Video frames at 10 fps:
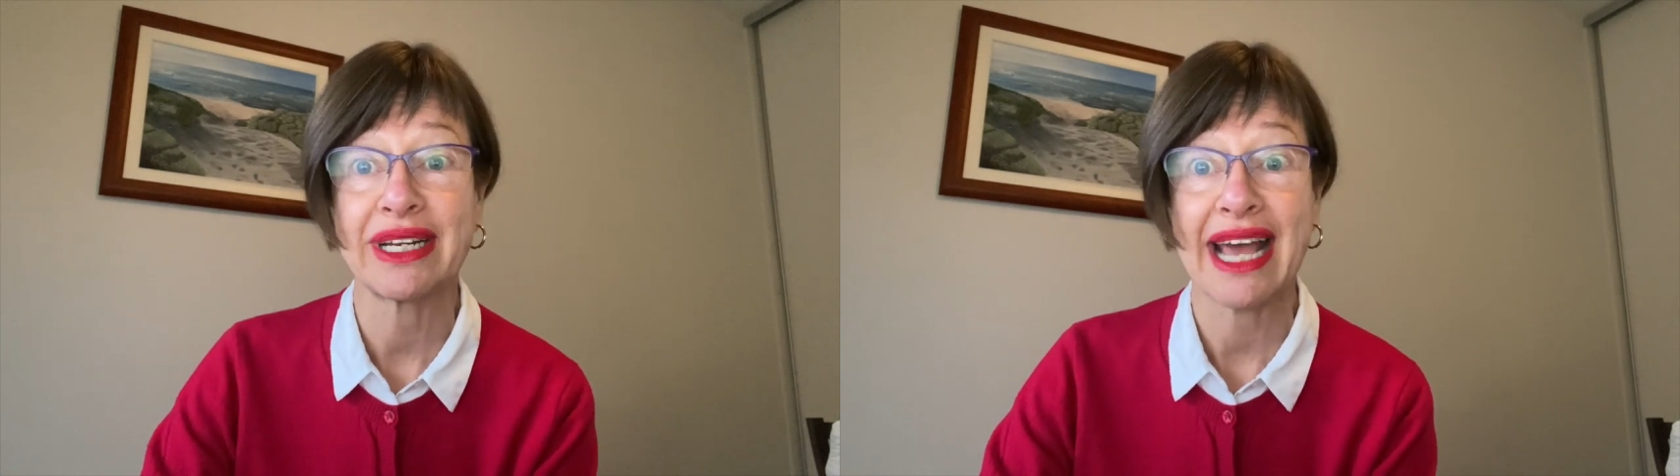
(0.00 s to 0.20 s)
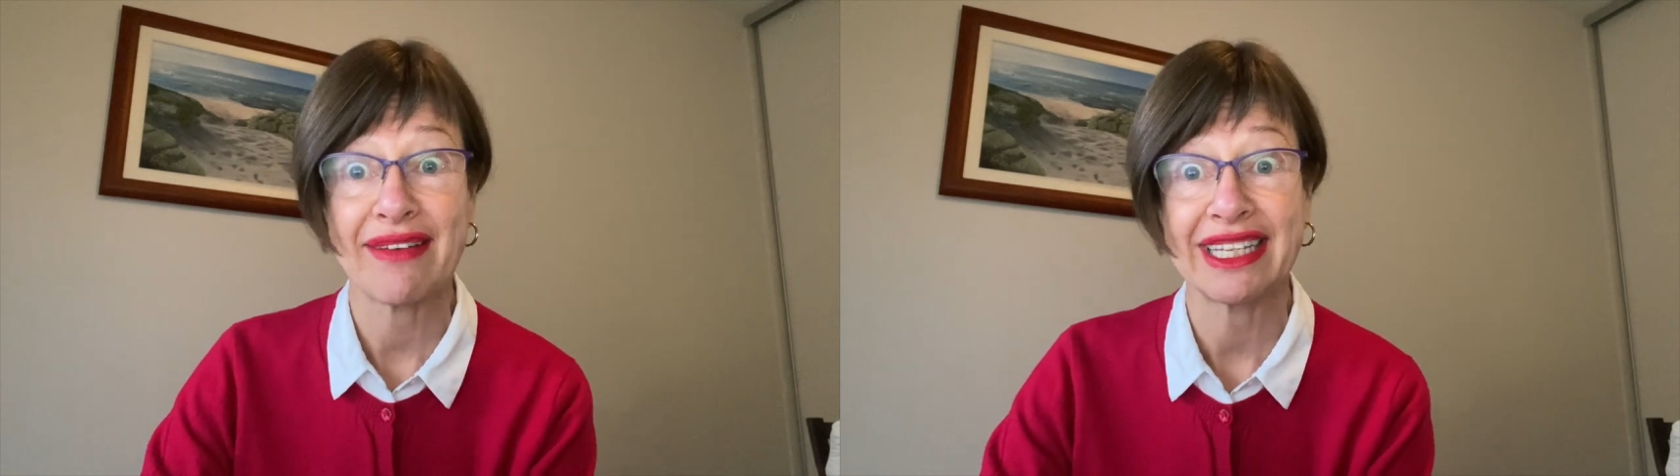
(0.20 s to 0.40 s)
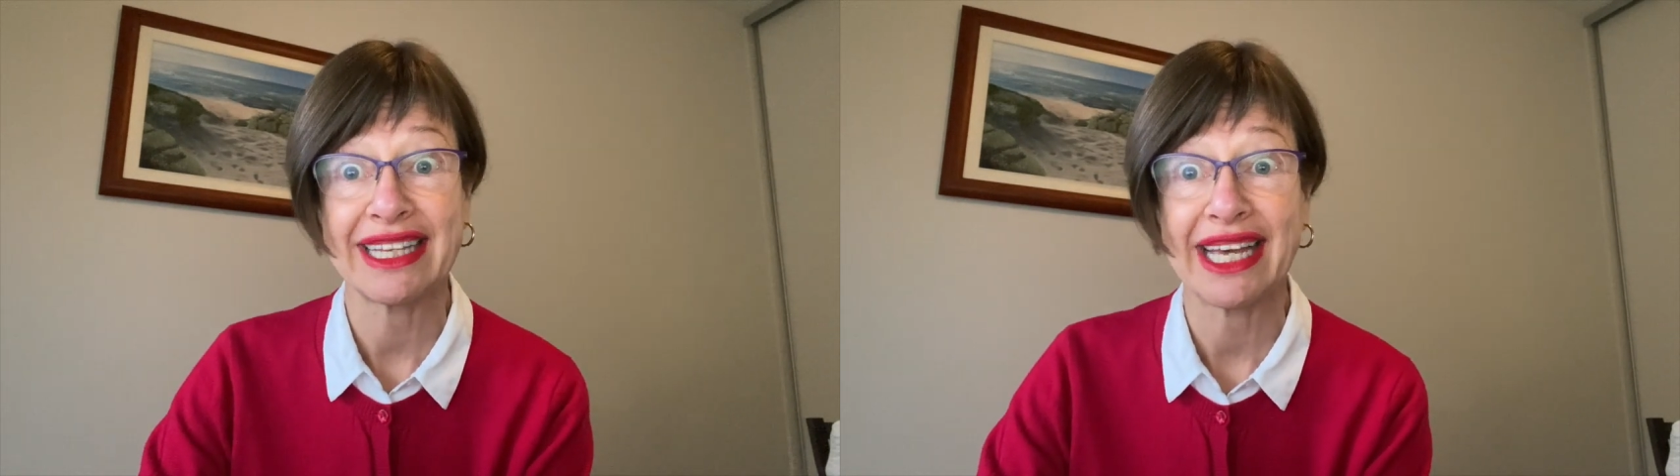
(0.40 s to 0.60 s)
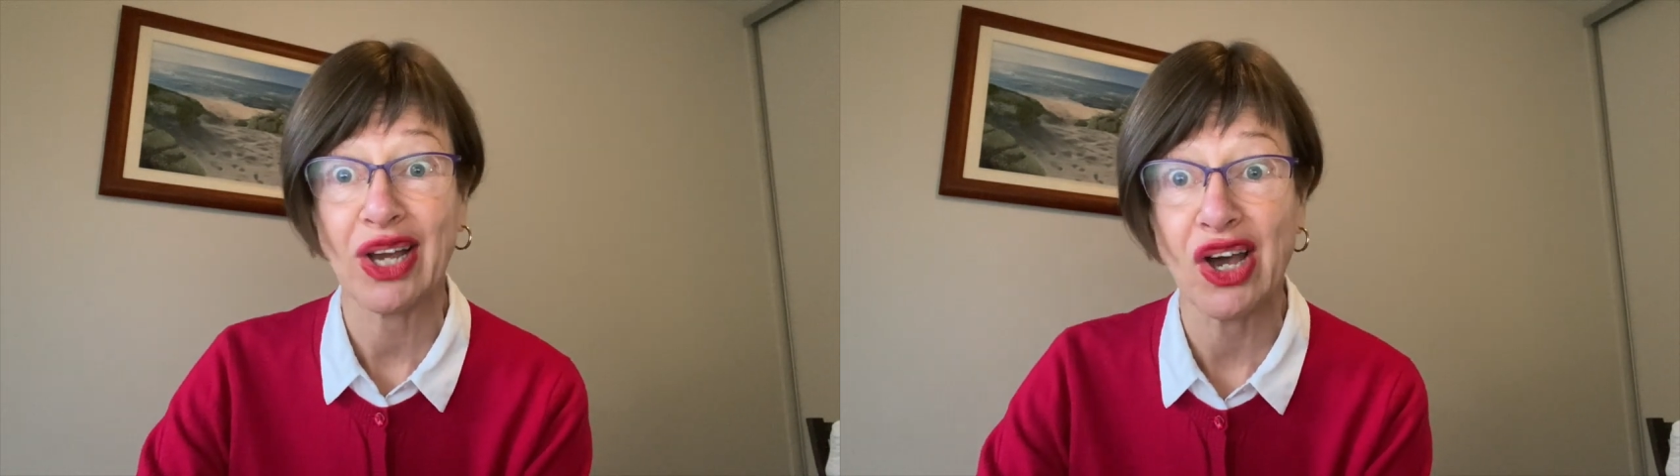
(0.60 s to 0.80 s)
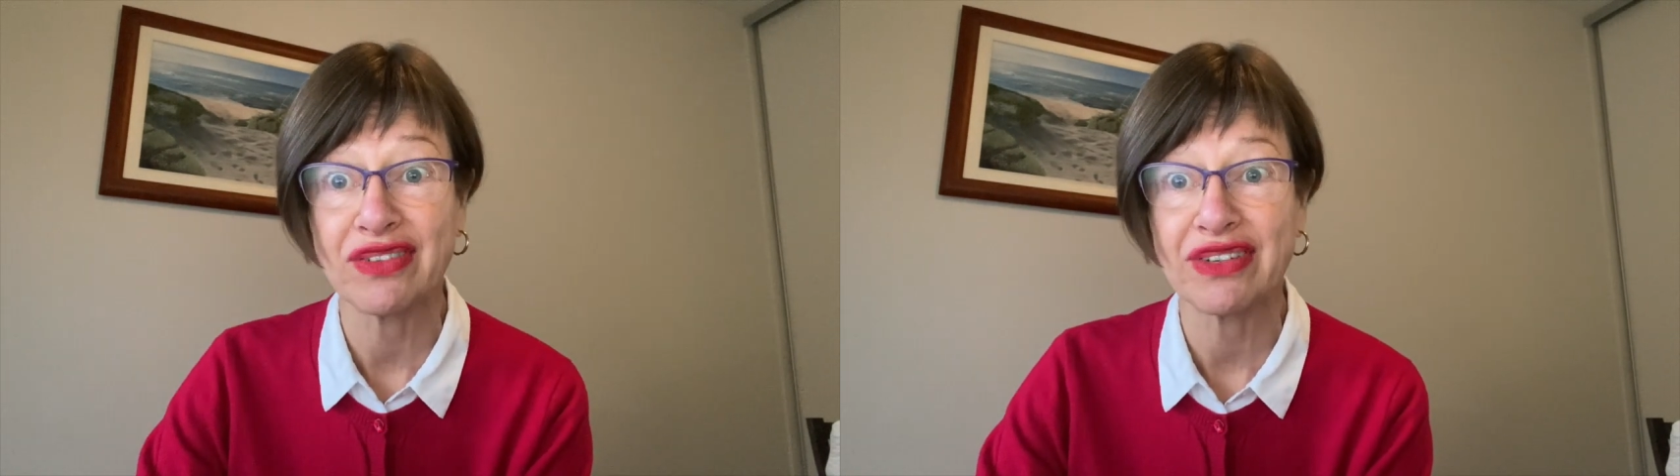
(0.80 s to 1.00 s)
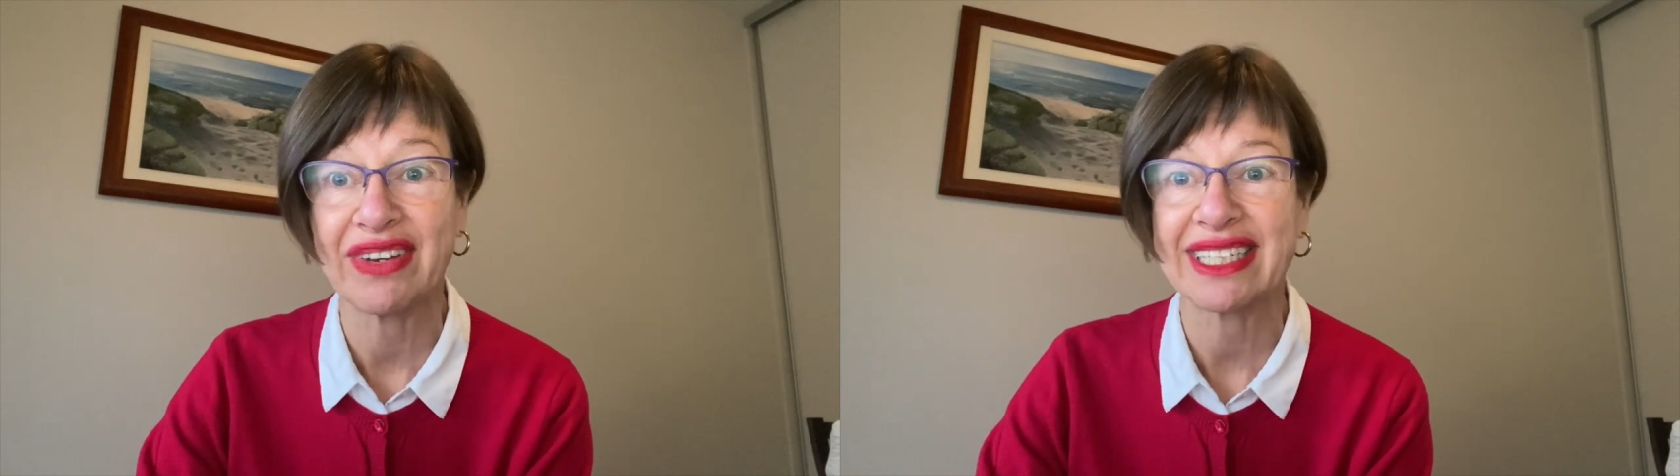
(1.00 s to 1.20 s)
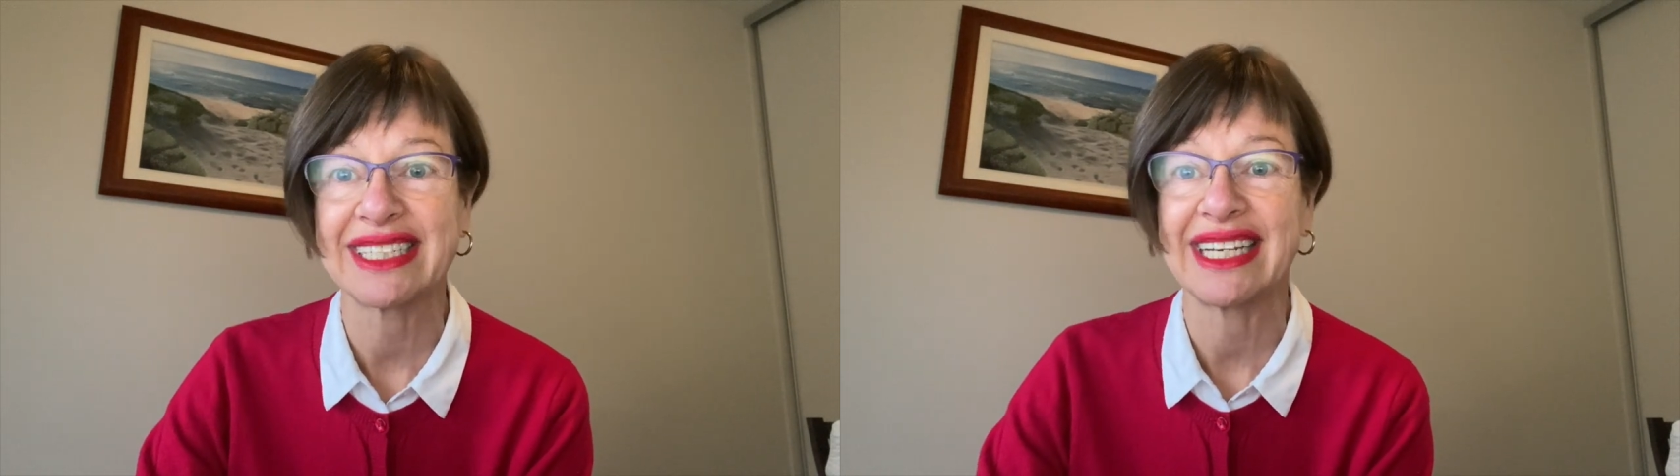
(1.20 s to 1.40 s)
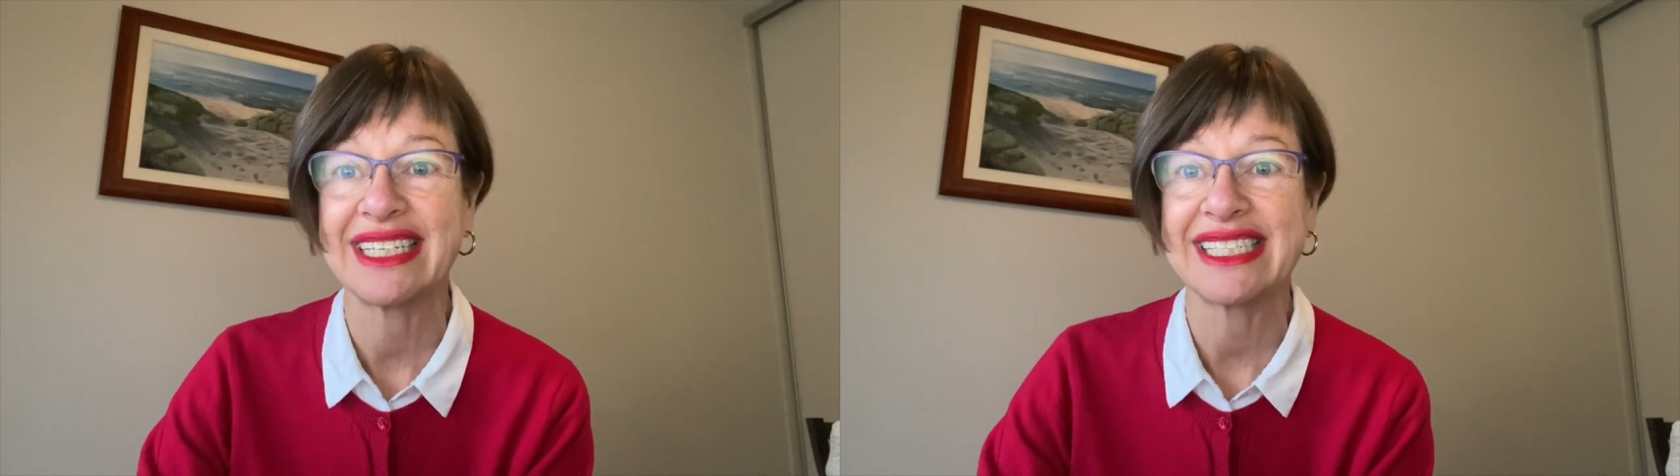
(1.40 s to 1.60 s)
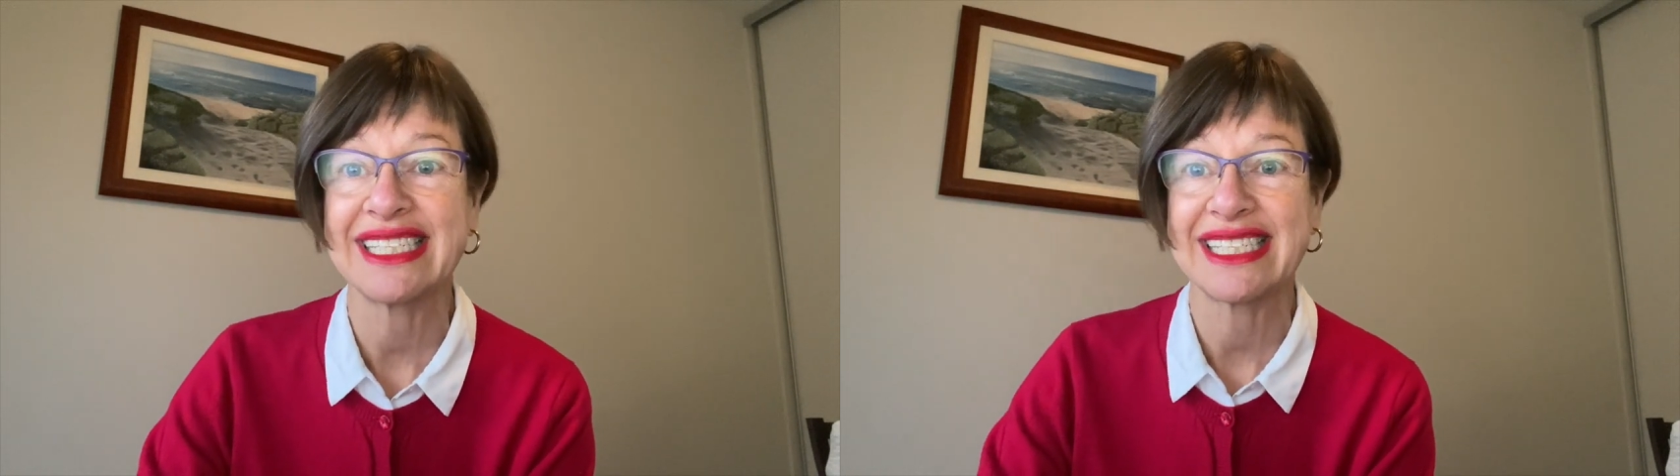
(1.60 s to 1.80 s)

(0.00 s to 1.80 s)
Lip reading: having their COVID vaccinations.